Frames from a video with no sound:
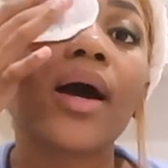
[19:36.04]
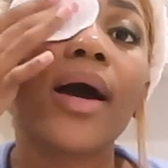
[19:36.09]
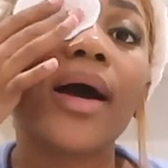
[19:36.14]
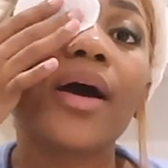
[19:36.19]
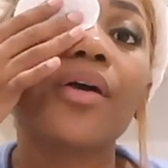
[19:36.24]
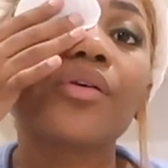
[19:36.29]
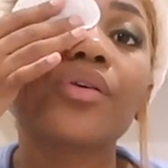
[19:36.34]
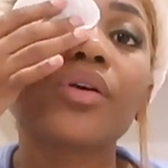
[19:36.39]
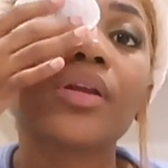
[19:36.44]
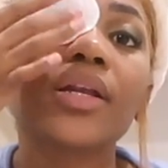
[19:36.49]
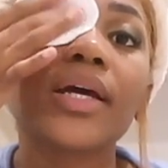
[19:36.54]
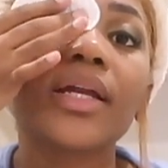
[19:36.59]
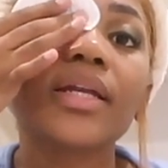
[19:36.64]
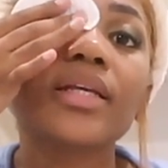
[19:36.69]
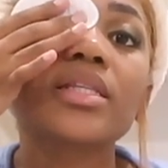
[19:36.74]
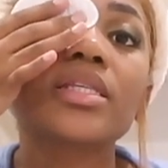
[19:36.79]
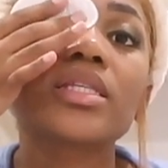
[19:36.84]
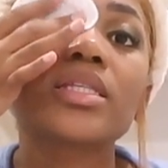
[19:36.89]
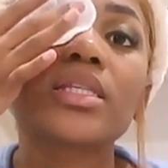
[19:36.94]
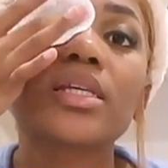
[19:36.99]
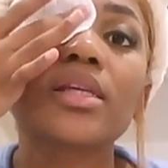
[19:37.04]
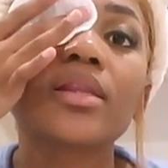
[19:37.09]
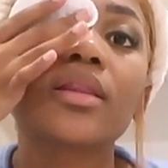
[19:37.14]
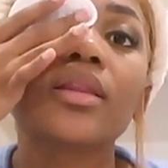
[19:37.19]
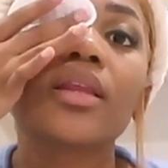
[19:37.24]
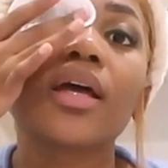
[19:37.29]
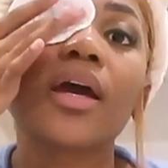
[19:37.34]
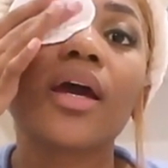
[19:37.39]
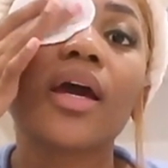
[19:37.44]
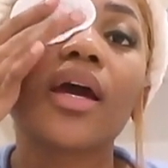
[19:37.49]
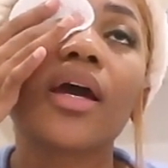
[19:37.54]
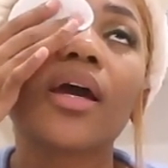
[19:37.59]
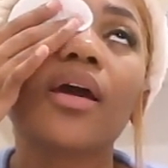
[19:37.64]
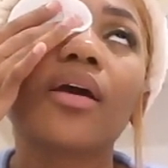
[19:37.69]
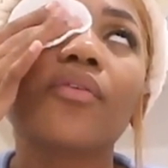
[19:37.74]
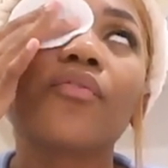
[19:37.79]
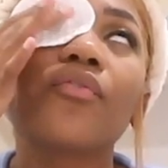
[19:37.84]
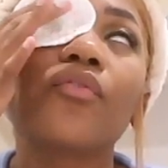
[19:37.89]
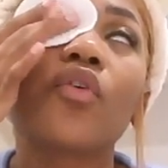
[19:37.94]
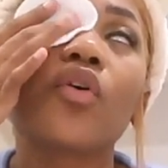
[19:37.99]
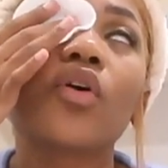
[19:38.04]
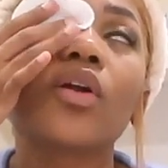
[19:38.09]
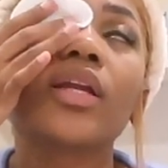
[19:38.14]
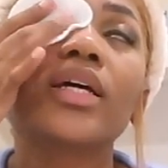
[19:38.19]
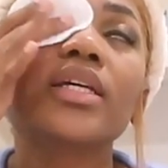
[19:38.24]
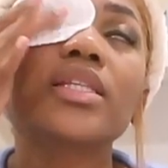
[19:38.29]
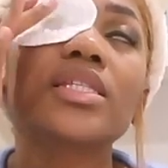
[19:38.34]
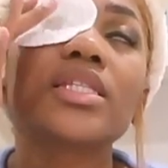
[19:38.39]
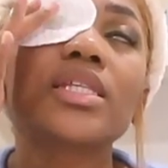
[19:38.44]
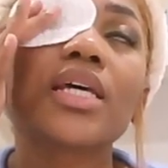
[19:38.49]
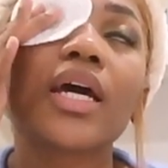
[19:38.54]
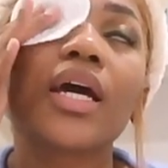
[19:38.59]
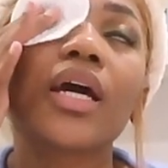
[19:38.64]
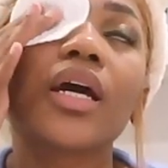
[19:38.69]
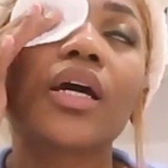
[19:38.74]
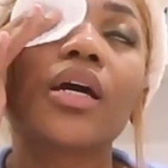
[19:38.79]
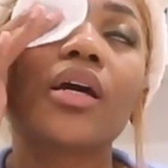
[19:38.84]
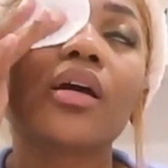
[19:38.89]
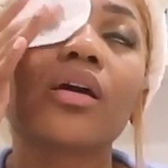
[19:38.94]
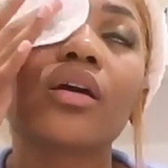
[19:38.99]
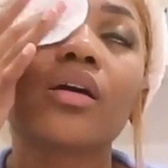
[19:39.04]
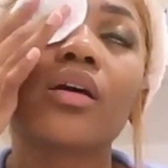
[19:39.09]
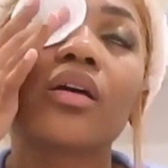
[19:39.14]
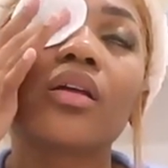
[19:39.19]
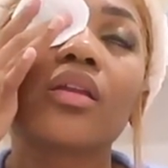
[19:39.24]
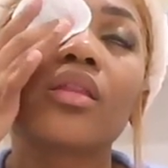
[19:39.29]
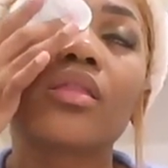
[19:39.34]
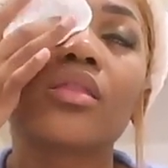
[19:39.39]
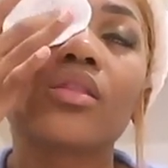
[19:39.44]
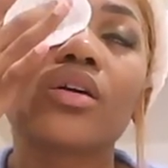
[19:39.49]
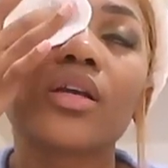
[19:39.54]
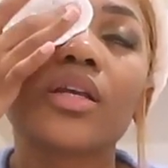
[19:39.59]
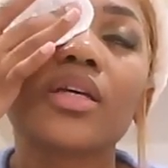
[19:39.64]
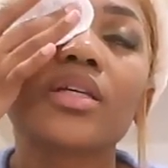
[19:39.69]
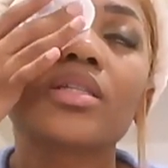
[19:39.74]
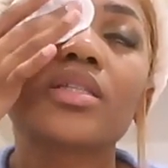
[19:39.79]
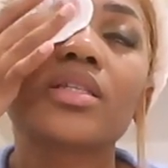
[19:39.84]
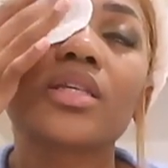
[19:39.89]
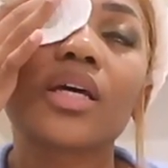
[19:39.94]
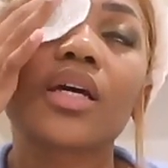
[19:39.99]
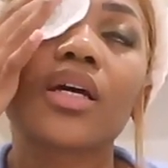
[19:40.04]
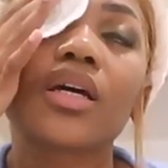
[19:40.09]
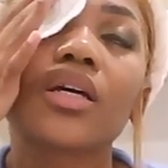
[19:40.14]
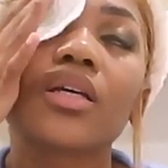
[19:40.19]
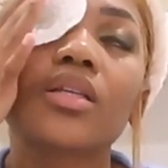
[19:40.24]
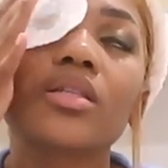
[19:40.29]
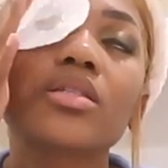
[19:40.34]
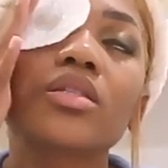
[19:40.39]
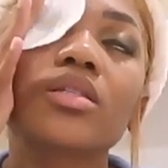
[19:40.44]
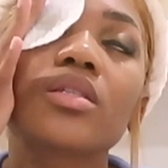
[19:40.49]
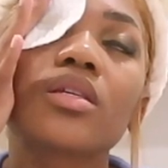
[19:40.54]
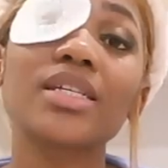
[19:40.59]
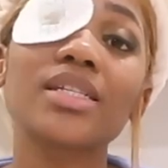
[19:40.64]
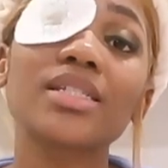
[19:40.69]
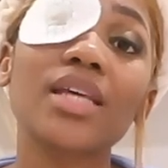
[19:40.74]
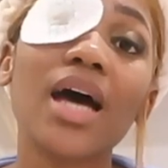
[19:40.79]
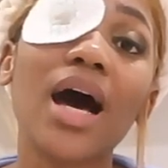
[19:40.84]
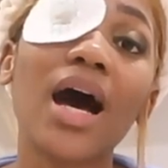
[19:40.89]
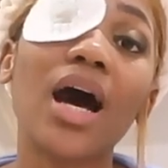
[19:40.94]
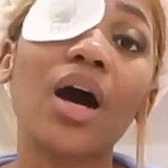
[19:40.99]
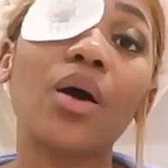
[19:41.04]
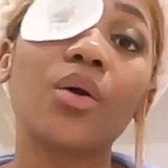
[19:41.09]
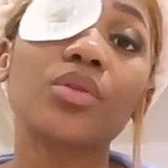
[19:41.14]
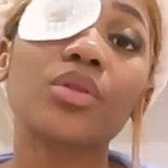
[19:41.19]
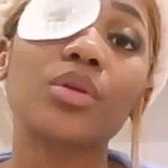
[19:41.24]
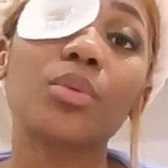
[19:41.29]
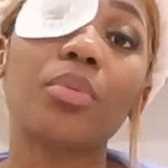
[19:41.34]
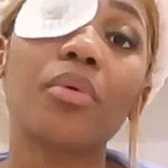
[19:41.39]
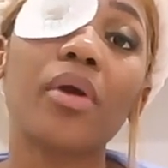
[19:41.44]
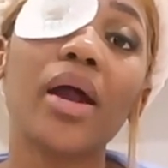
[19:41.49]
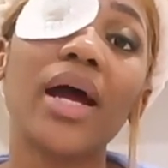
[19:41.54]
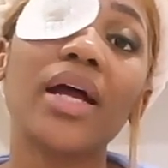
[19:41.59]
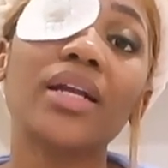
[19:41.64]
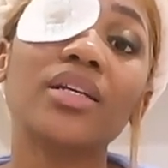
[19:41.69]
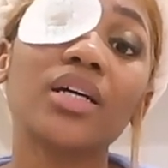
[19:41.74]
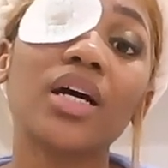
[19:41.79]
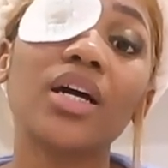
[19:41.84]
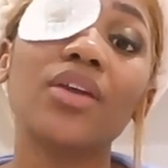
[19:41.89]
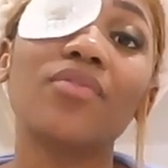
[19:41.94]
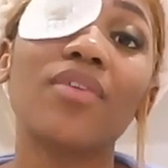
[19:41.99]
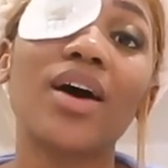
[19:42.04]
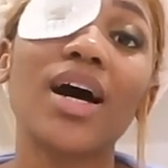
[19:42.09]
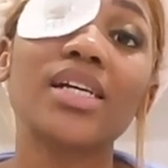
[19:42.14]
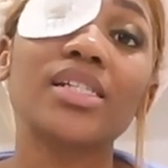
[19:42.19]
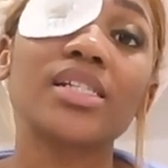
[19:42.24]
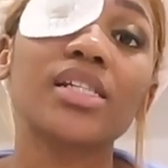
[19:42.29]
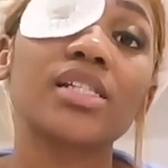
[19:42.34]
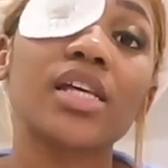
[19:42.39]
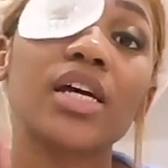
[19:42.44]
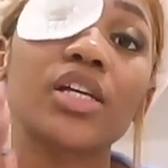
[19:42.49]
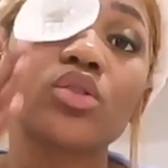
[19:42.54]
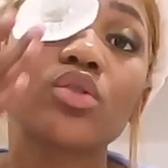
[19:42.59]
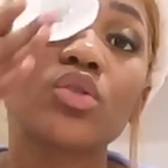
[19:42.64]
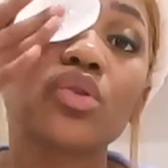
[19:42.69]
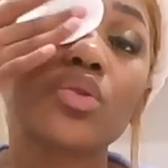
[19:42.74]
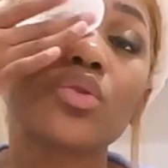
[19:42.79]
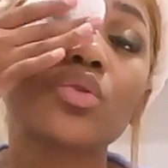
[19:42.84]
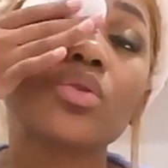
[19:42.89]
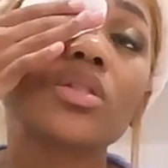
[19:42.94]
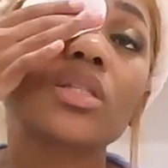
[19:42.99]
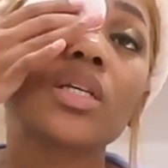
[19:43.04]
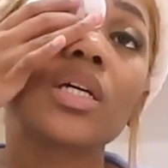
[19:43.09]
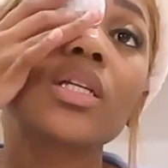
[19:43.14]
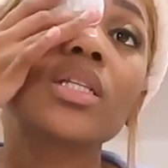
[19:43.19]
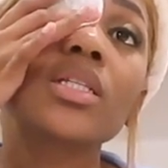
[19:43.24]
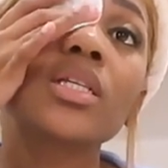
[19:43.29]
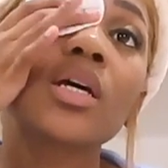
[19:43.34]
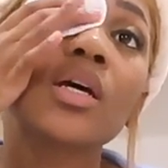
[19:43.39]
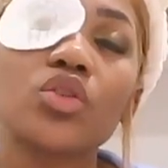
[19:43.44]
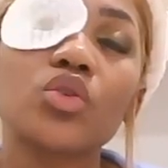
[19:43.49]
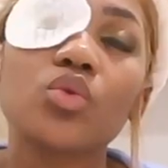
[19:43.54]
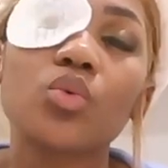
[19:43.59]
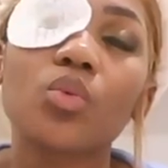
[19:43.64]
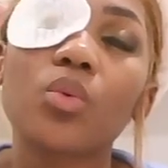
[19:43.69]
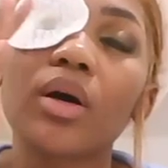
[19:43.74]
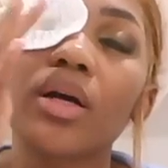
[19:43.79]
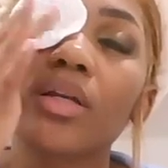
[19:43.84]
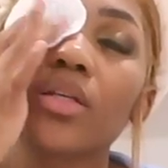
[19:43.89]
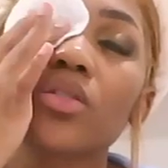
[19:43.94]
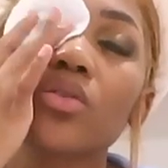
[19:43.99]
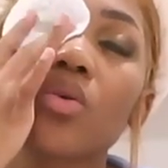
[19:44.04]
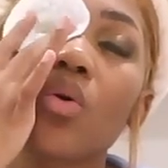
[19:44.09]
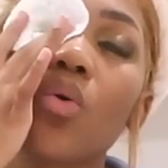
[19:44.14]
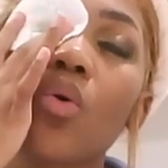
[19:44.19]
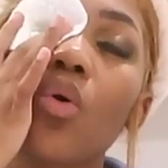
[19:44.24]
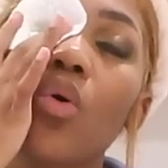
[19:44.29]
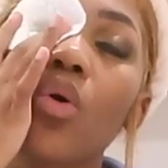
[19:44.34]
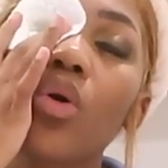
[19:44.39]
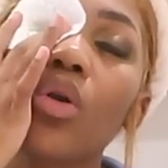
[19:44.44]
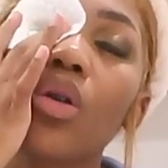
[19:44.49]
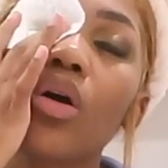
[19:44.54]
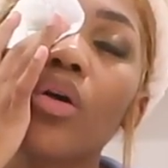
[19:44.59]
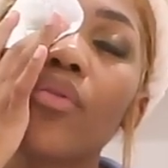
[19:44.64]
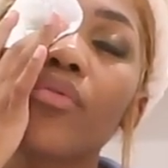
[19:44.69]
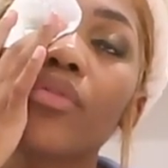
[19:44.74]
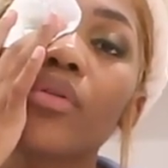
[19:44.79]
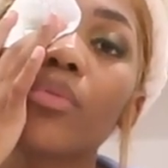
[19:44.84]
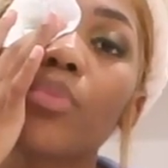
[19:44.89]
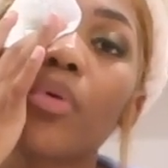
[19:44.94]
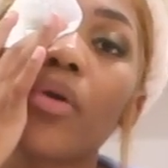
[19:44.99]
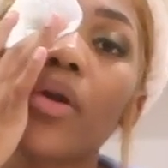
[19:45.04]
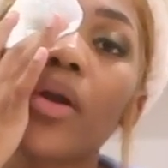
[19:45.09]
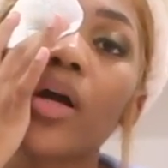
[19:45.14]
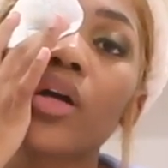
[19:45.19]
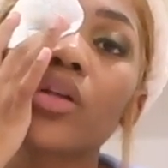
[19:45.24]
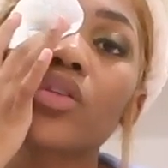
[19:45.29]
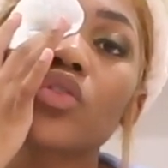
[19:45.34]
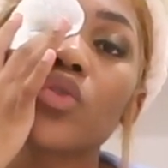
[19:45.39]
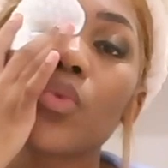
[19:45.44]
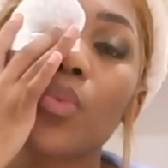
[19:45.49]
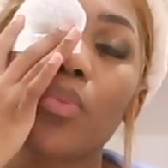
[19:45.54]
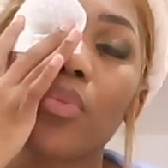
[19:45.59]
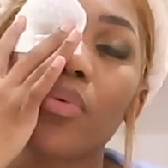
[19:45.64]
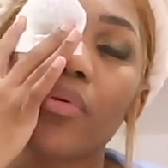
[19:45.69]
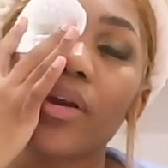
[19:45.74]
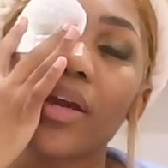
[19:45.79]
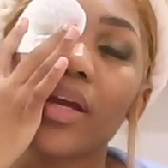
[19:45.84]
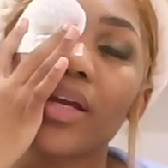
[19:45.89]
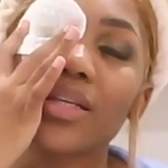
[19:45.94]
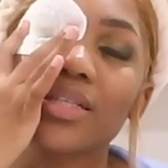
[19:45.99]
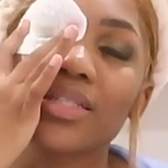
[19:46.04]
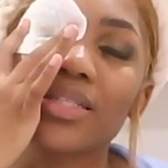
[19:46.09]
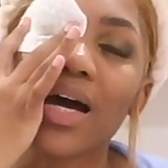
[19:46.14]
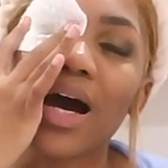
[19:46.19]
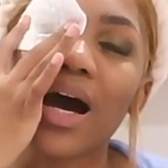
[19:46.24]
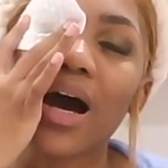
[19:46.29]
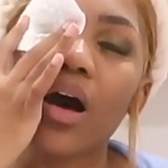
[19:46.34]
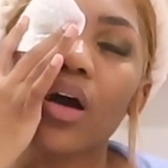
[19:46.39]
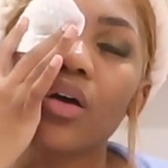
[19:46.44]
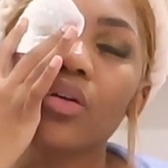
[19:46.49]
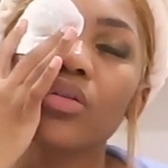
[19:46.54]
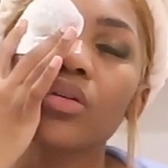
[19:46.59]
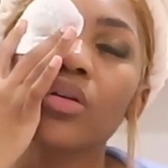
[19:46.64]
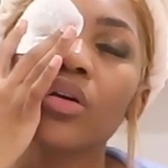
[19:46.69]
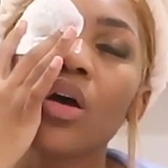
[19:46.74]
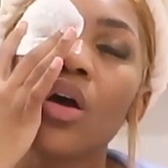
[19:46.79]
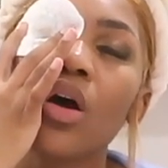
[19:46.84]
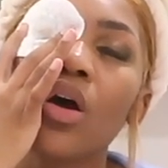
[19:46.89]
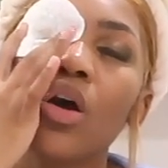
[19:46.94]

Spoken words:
and you let it sit there for, let's say, 30 seconds. This is how the brand advises that you use it. You want all of the product to break down.